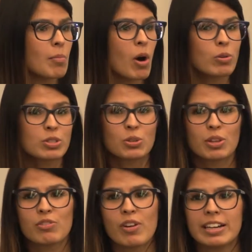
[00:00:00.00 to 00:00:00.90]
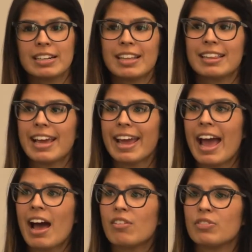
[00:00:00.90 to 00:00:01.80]
Also, they're finding that they
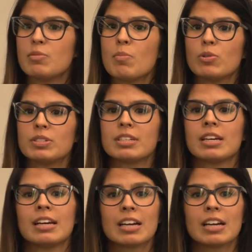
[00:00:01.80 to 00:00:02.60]
have the most